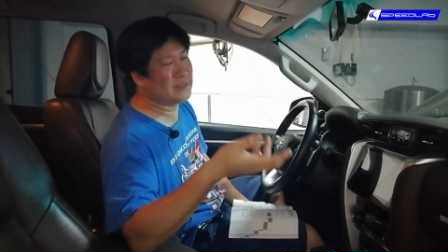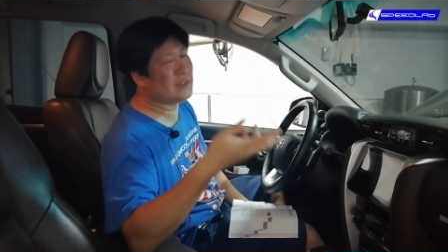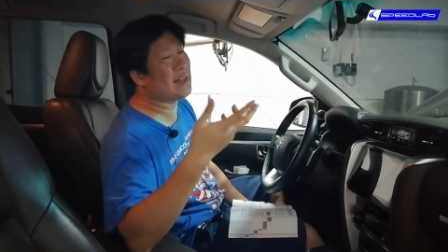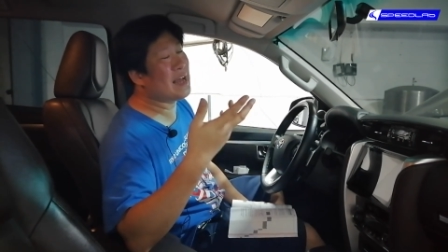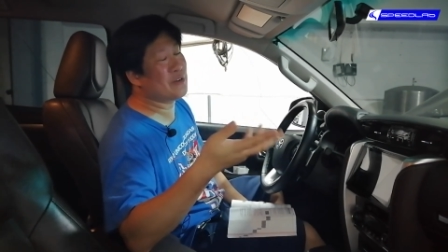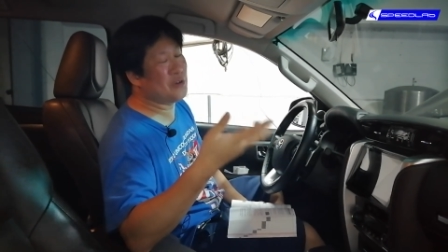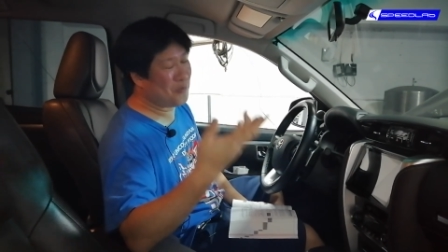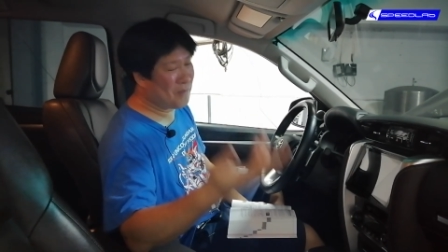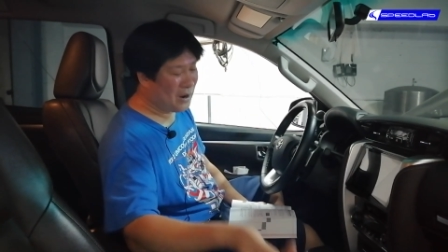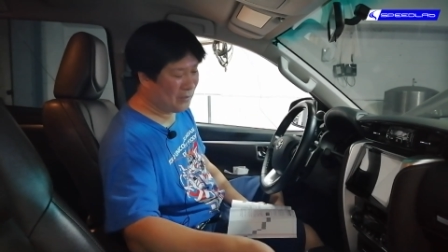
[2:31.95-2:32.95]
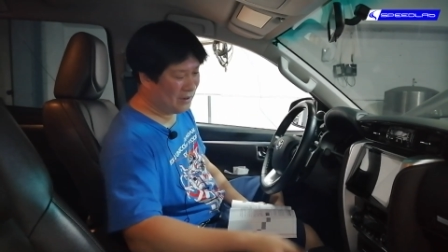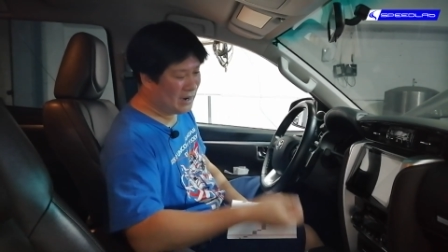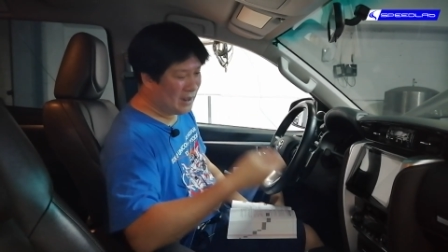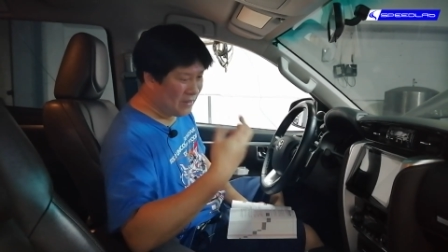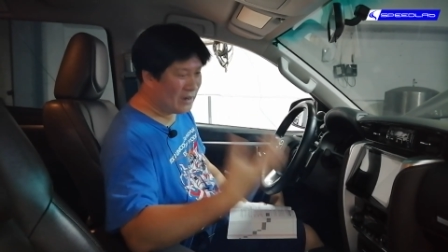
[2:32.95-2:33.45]
not actually no power.
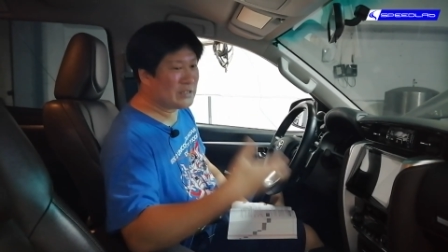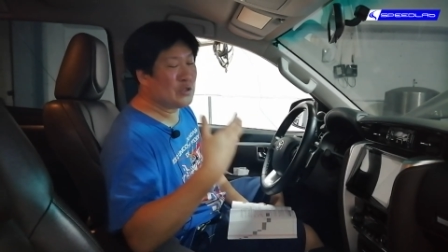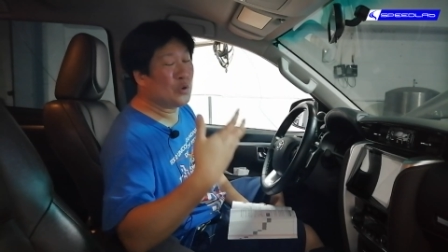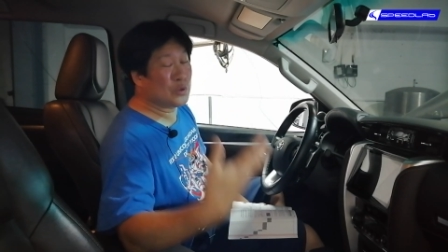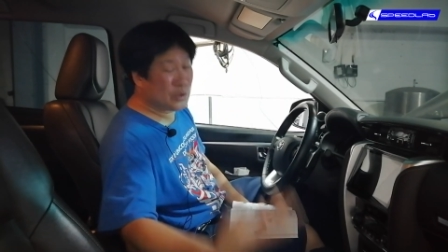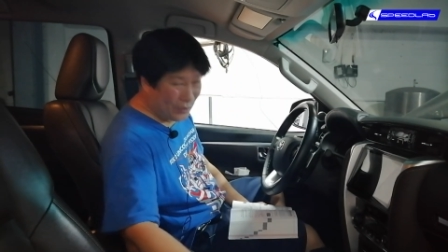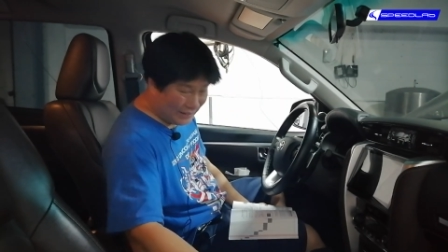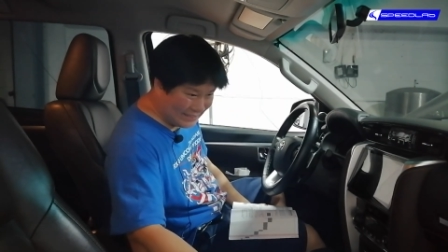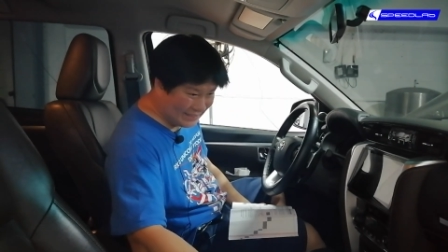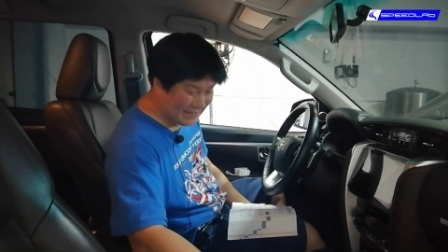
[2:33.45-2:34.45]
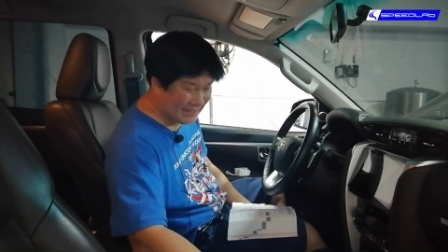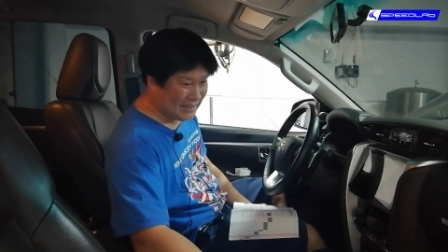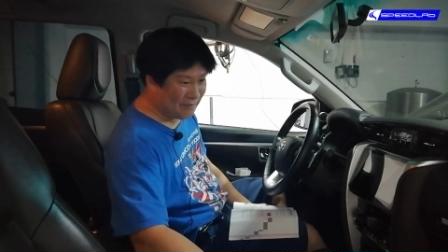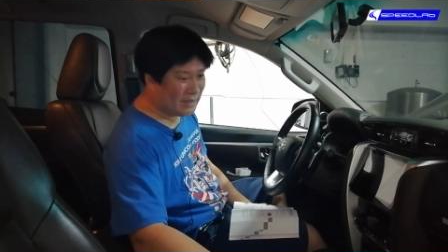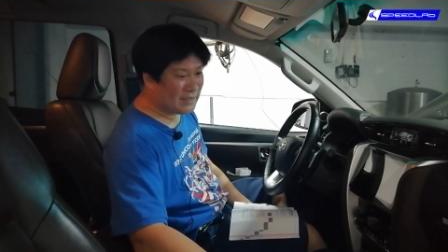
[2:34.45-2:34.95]
There is no torque
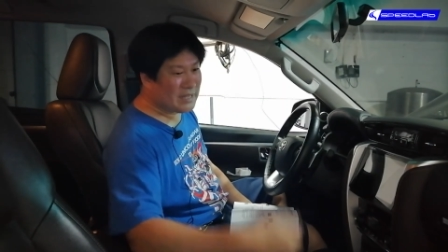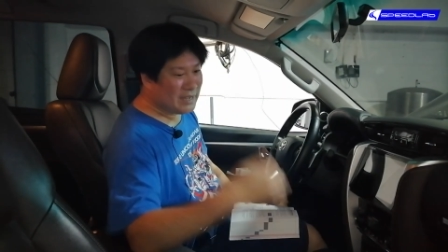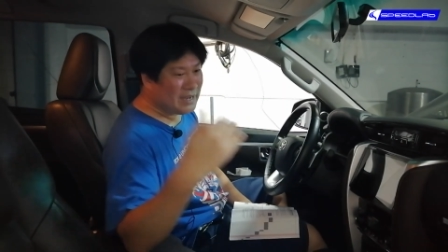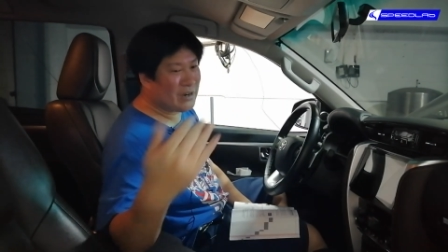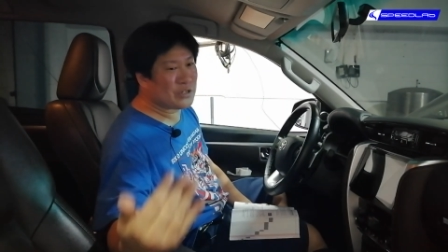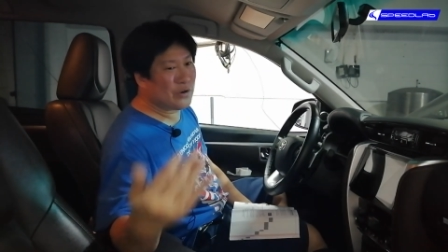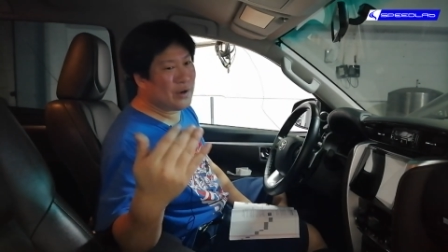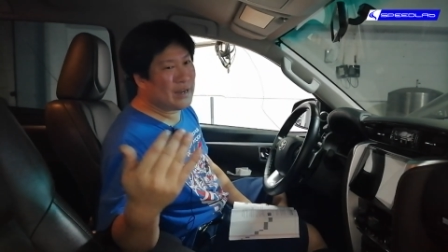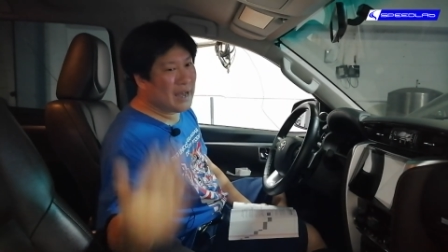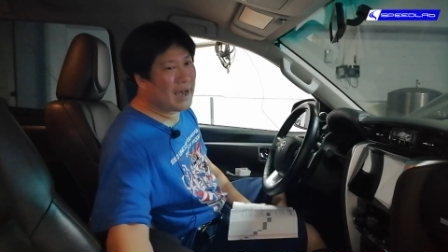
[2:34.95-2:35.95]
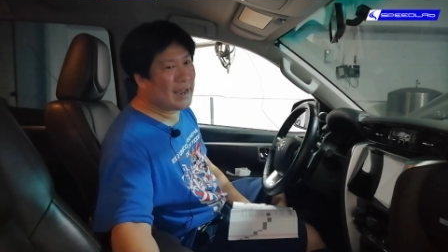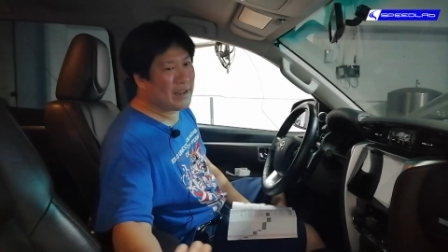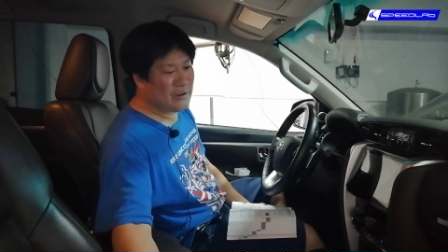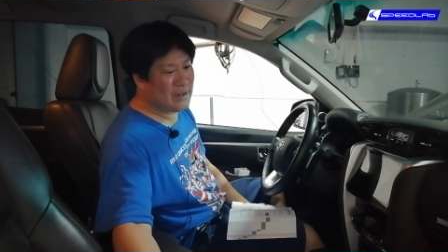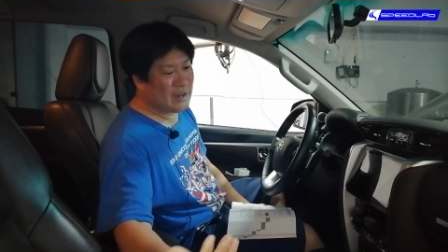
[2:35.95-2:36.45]
because the gear is already high.
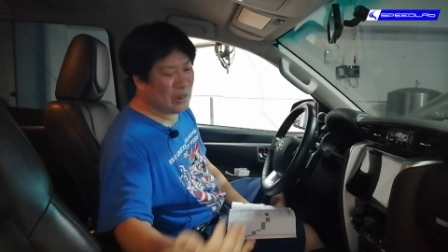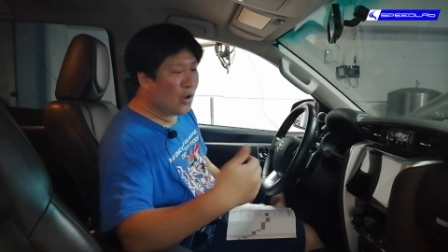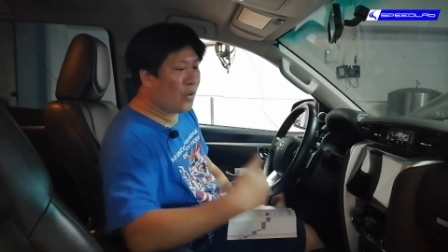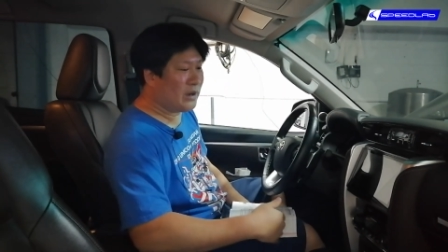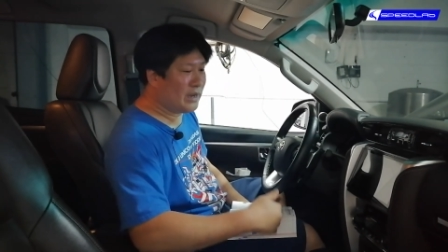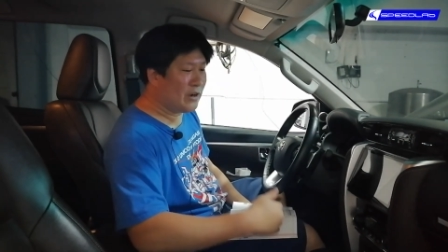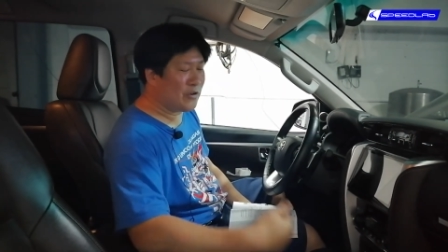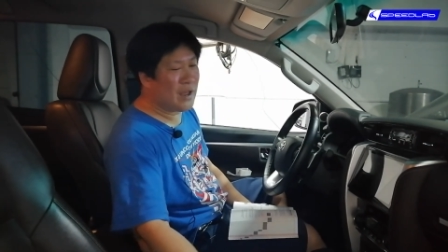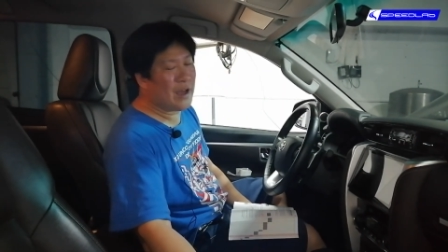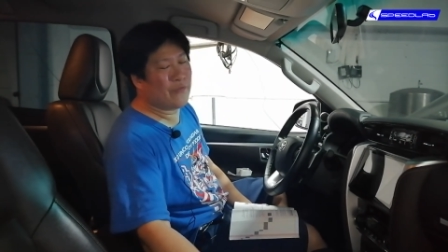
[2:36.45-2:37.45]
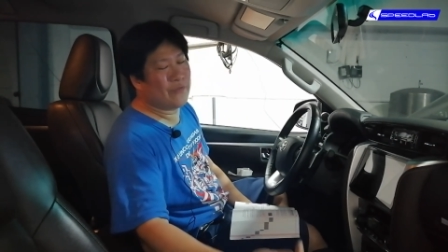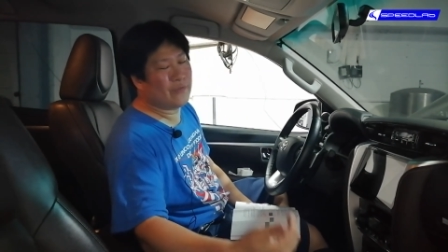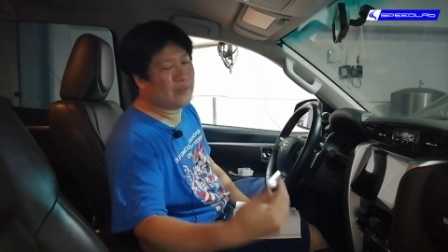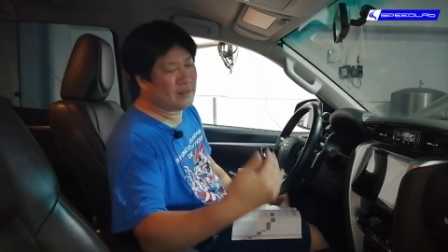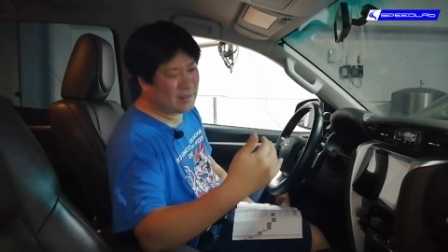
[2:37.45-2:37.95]
You need a lower gear to have
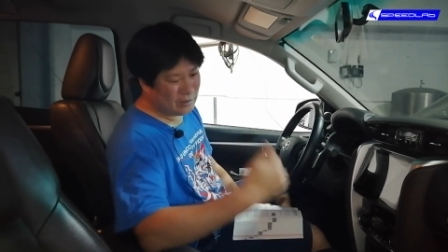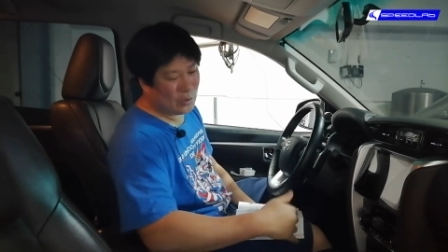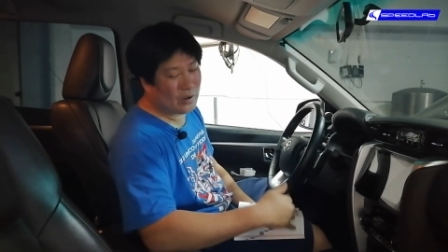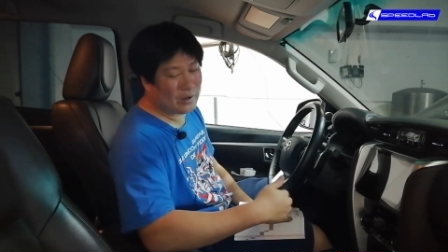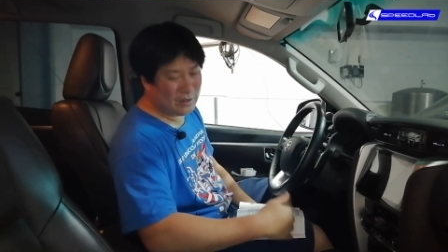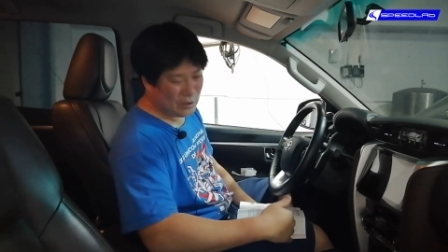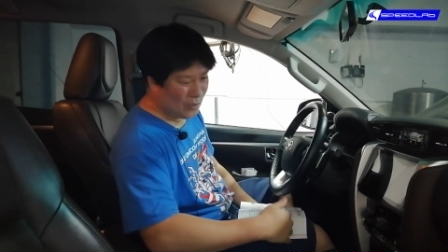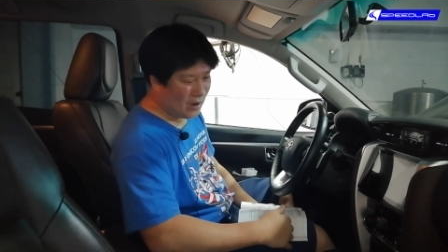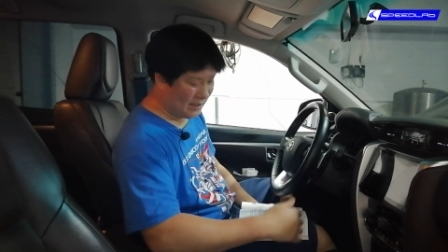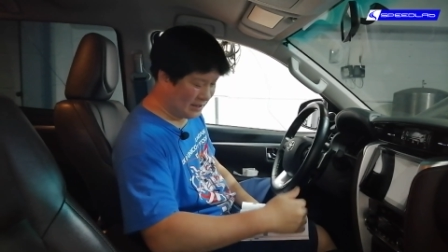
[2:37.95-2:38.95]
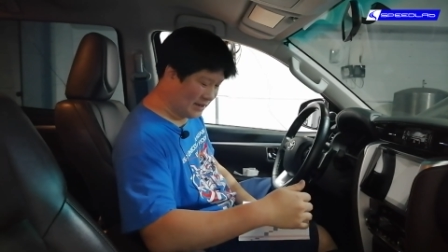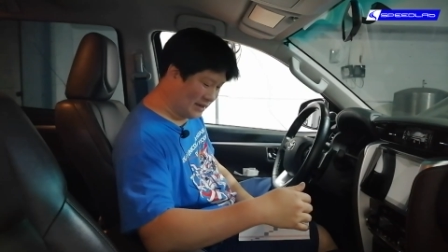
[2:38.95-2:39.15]
the torque that you want.